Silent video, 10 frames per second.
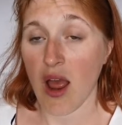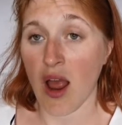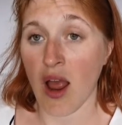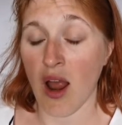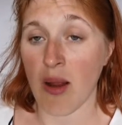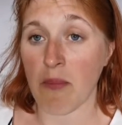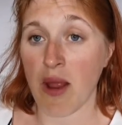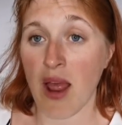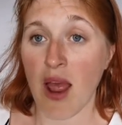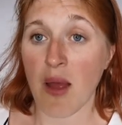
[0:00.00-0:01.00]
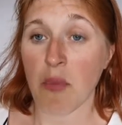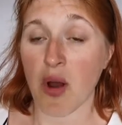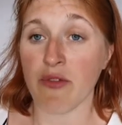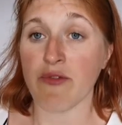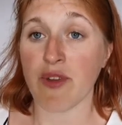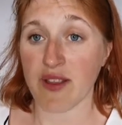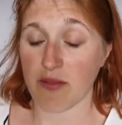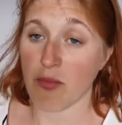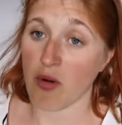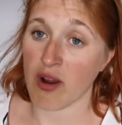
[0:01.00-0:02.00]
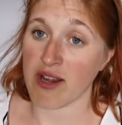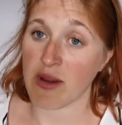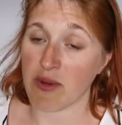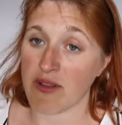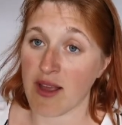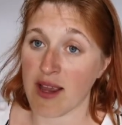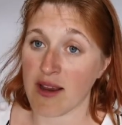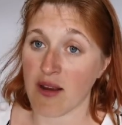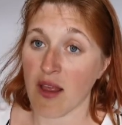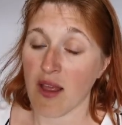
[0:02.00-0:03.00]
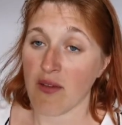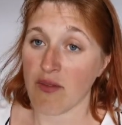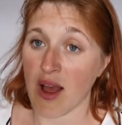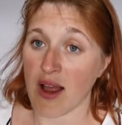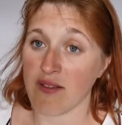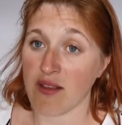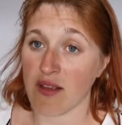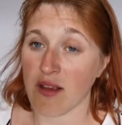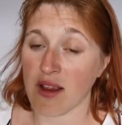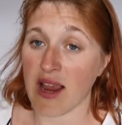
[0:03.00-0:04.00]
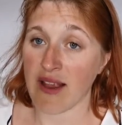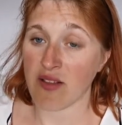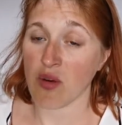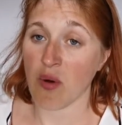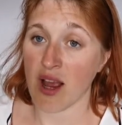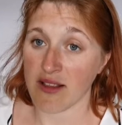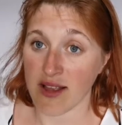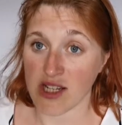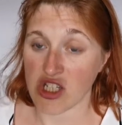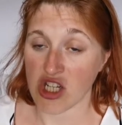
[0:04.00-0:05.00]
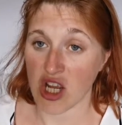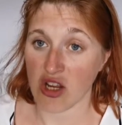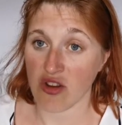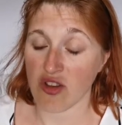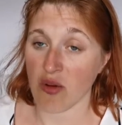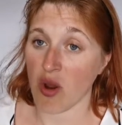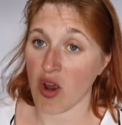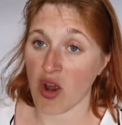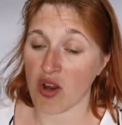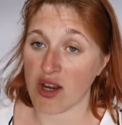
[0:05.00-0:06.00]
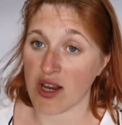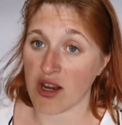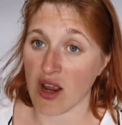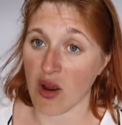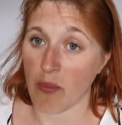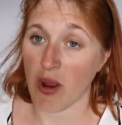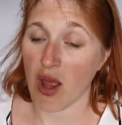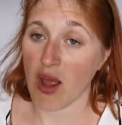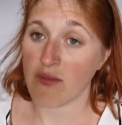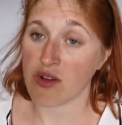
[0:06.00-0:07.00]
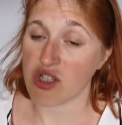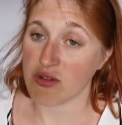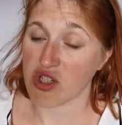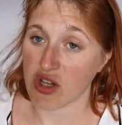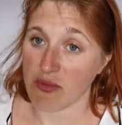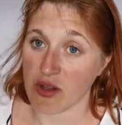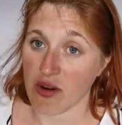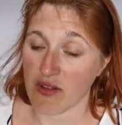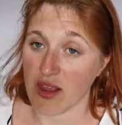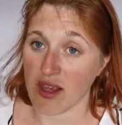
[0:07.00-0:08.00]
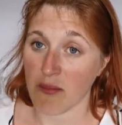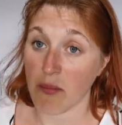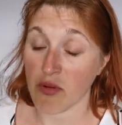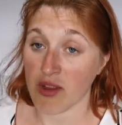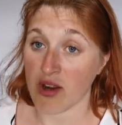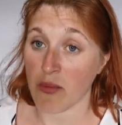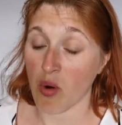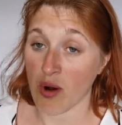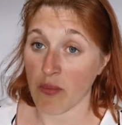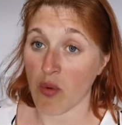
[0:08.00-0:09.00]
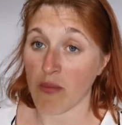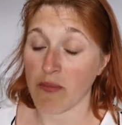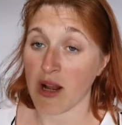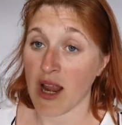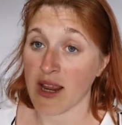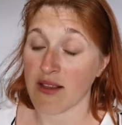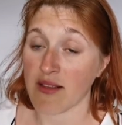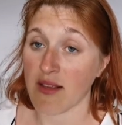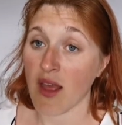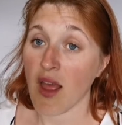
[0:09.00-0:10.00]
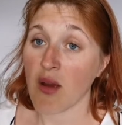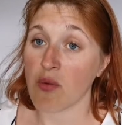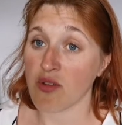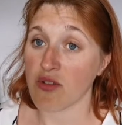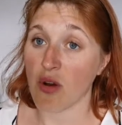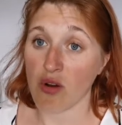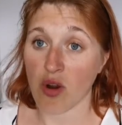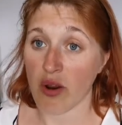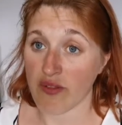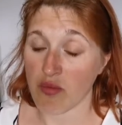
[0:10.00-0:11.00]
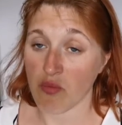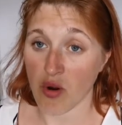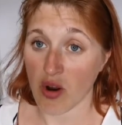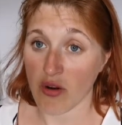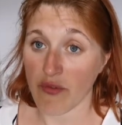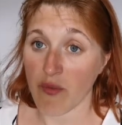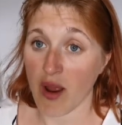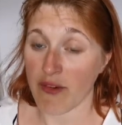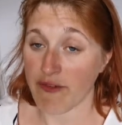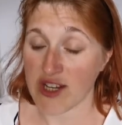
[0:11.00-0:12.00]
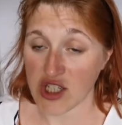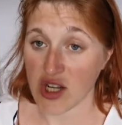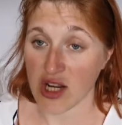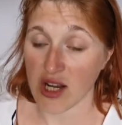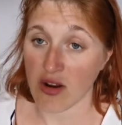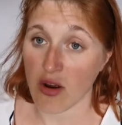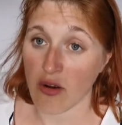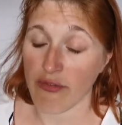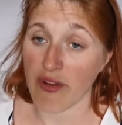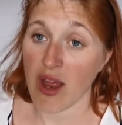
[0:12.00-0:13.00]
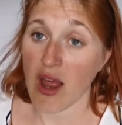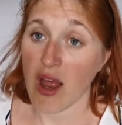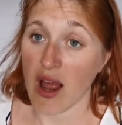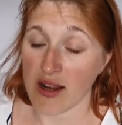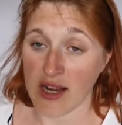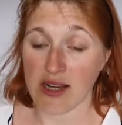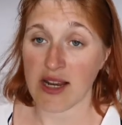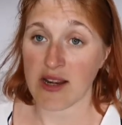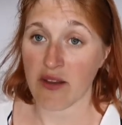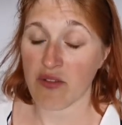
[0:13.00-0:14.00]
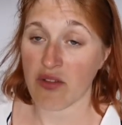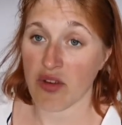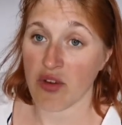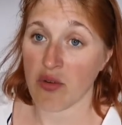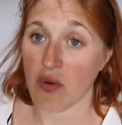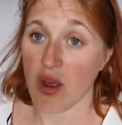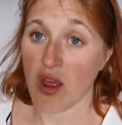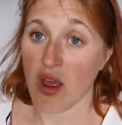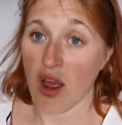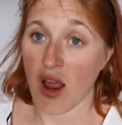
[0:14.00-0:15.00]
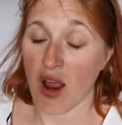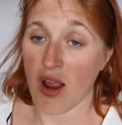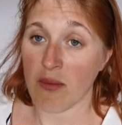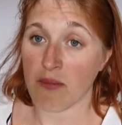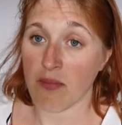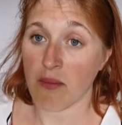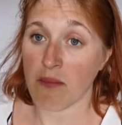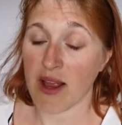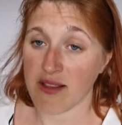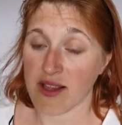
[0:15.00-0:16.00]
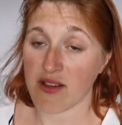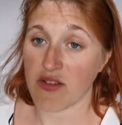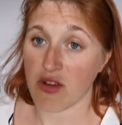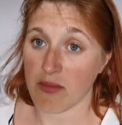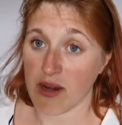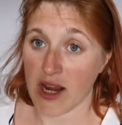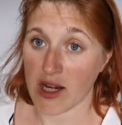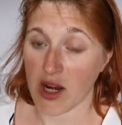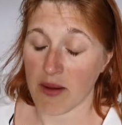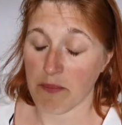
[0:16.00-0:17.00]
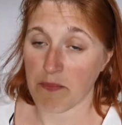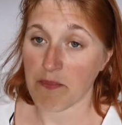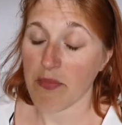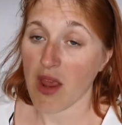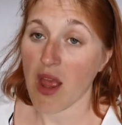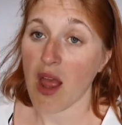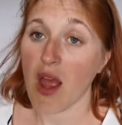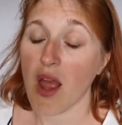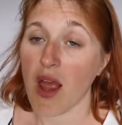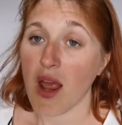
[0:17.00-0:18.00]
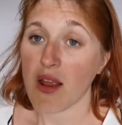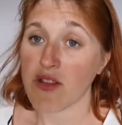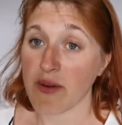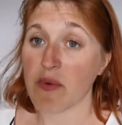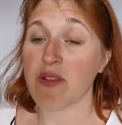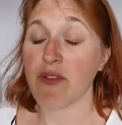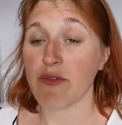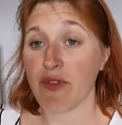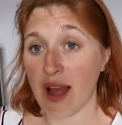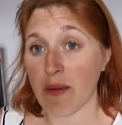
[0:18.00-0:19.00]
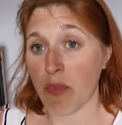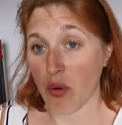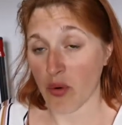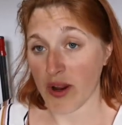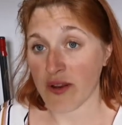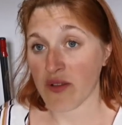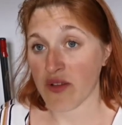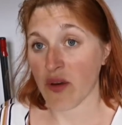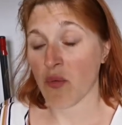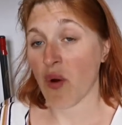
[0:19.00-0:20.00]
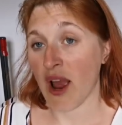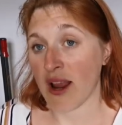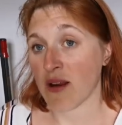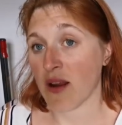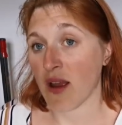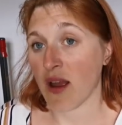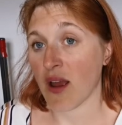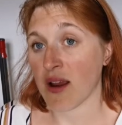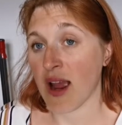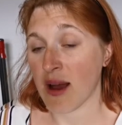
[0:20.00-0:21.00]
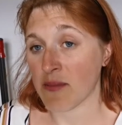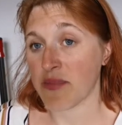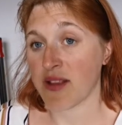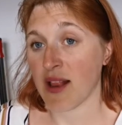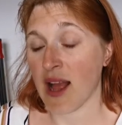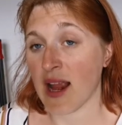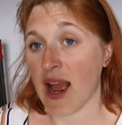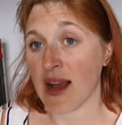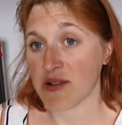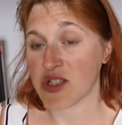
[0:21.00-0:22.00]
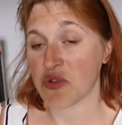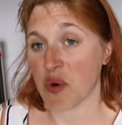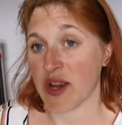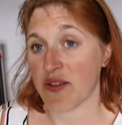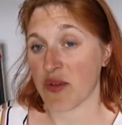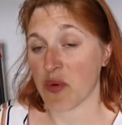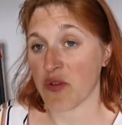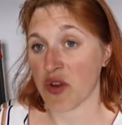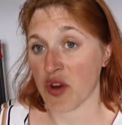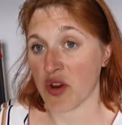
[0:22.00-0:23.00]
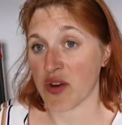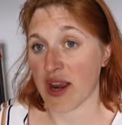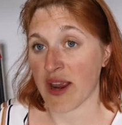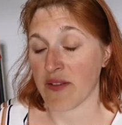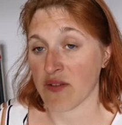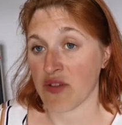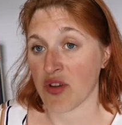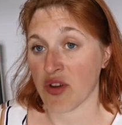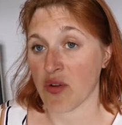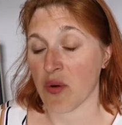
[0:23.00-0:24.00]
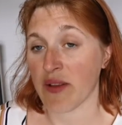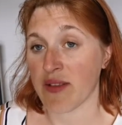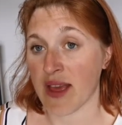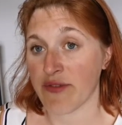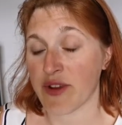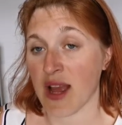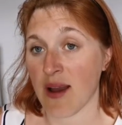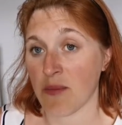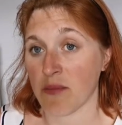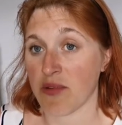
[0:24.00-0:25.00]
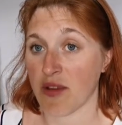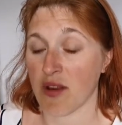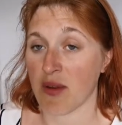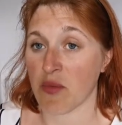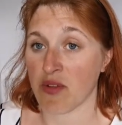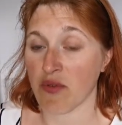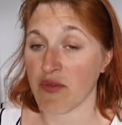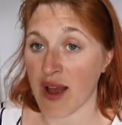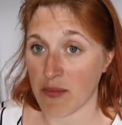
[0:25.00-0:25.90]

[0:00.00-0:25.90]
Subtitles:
But at this point, they were saying that ghettoization, so herding up the Jewish community and putting them all in one place, was not going to work efficiently enough, and they needed to mass exterminate them. So it was at that point when camps like Auschwitz were turned into death camps, and it was at